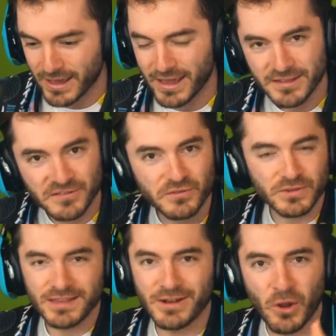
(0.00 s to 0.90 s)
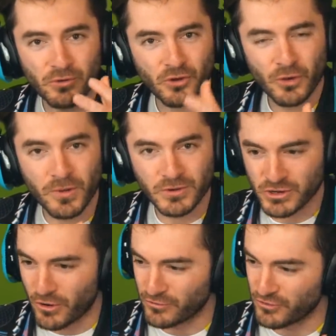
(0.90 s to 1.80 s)
it's, you know,
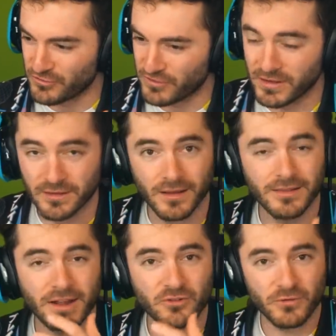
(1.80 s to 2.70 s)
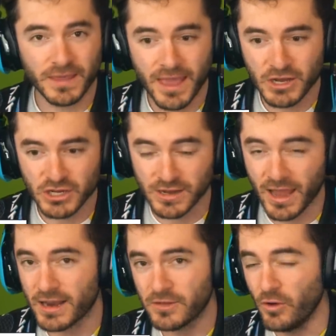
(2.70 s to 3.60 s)
turbochargers and electrification,
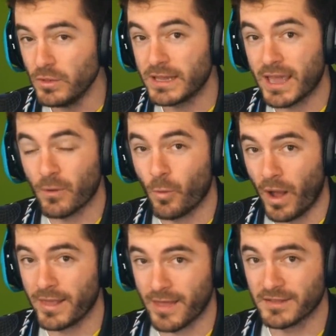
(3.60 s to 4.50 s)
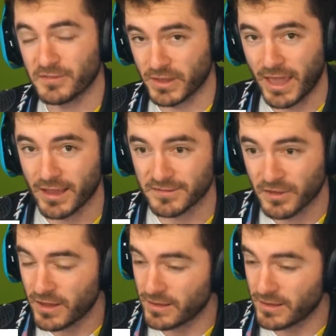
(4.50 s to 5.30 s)
and I totally get why that's the case.